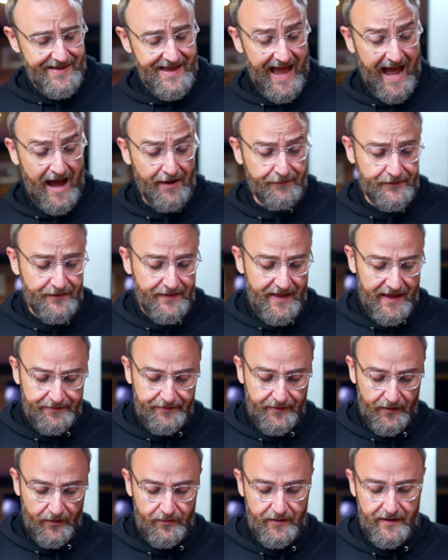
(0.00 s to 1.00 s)
After that
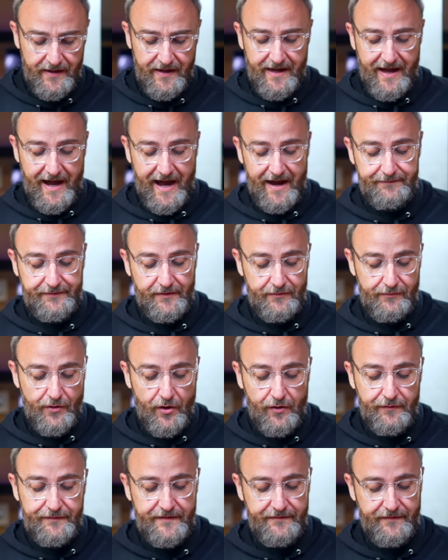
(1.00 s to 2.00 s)
though, I have the
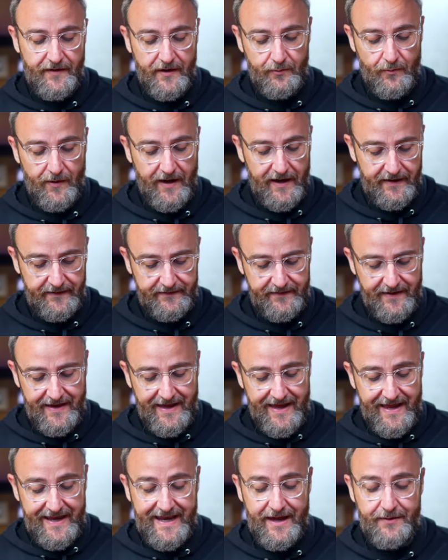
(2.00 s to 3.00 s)
Rovyvon wallet.
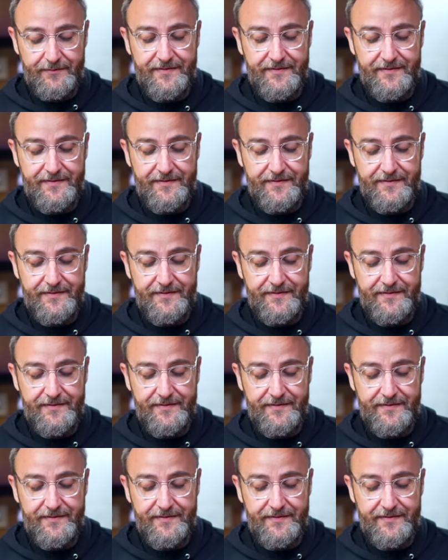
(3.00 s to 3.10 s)
Now